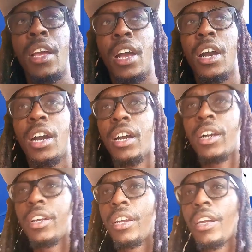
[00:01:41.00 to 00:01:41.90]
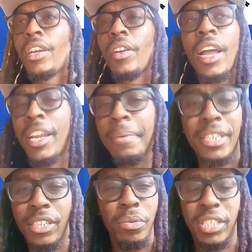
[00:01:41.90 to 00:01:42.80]
And it
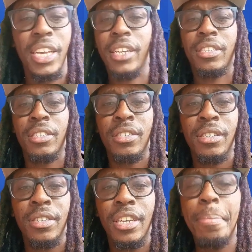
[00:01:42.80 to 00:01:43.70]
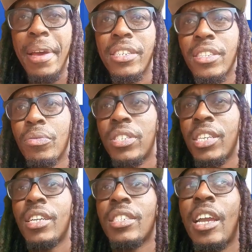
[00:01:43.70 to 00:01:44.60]
makes no sense.
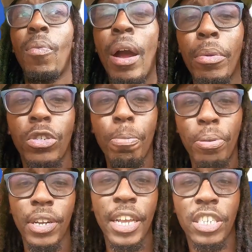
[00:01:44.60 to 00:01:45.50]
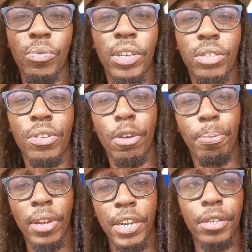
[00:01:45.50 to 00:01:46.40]
Like, why would you put that stress on your
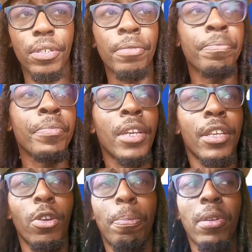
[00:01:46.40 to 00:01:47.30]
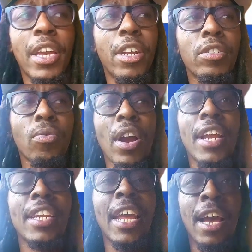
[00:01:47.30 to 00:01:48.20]
players? Your players
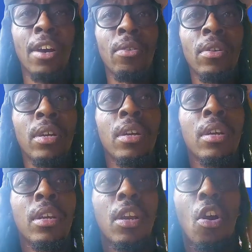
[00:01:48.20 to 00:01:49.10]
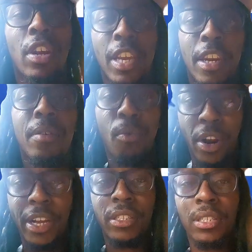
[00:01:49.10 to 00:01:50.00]
right now are getting
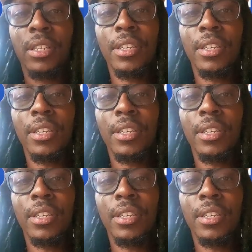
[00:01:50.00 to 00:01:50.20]
rest.